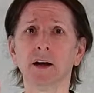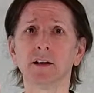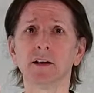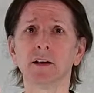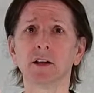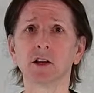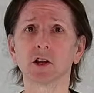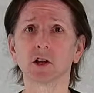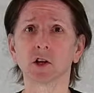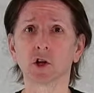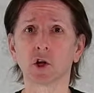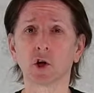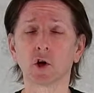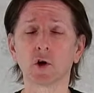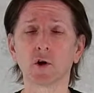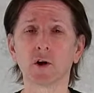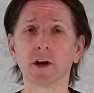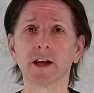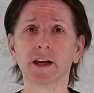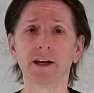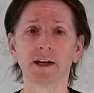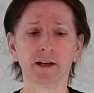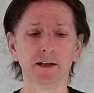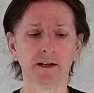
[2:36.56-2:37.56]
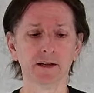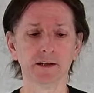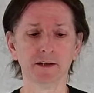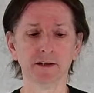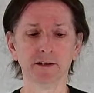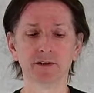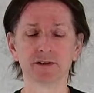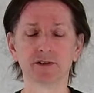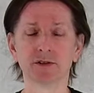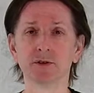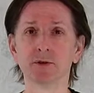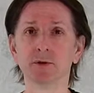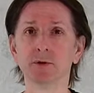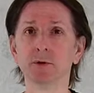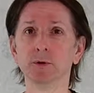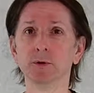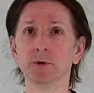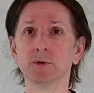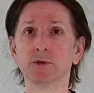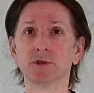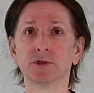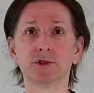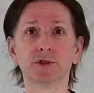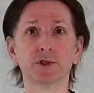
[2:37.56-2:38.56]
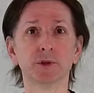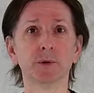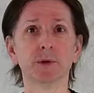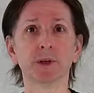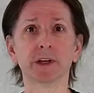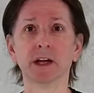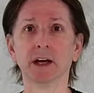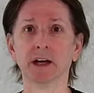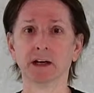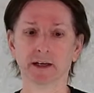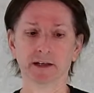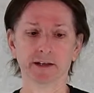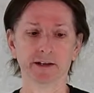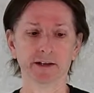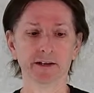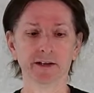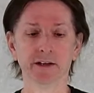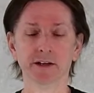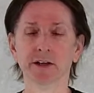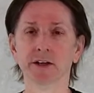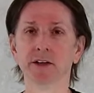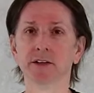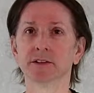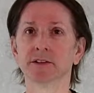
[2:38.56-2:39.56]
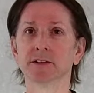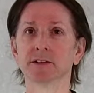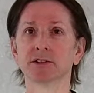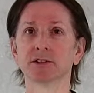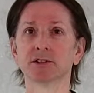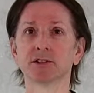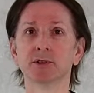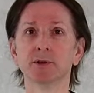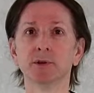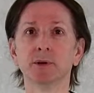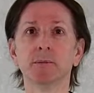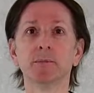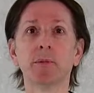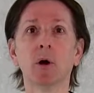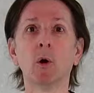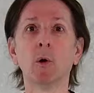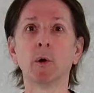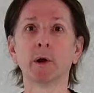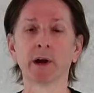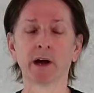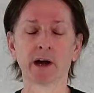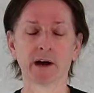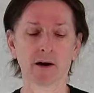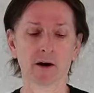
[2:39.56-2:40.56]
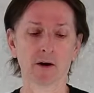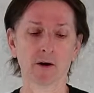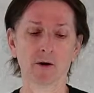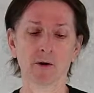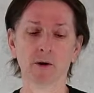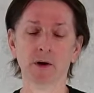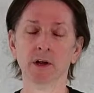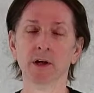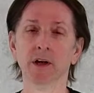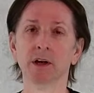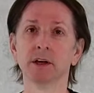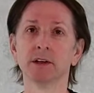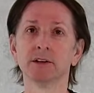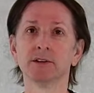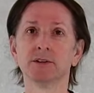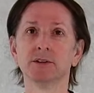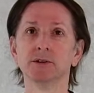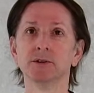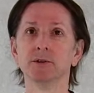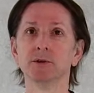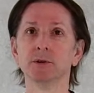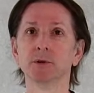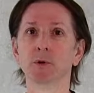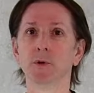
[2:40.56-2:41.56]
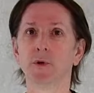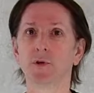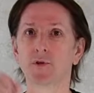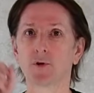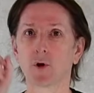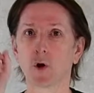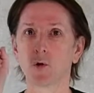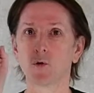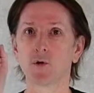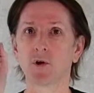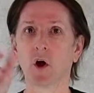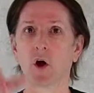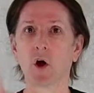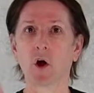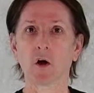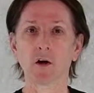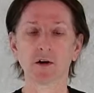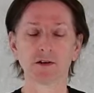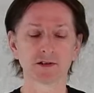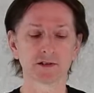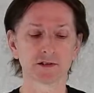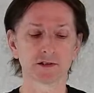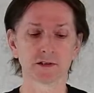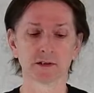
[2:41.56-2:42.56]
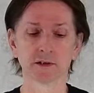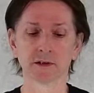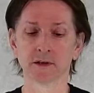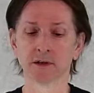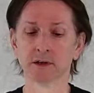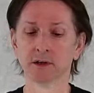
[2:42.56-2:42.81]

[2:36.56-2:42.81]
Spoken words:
learning to shoot a gun, to shoot a bow and arrow, to throw darts,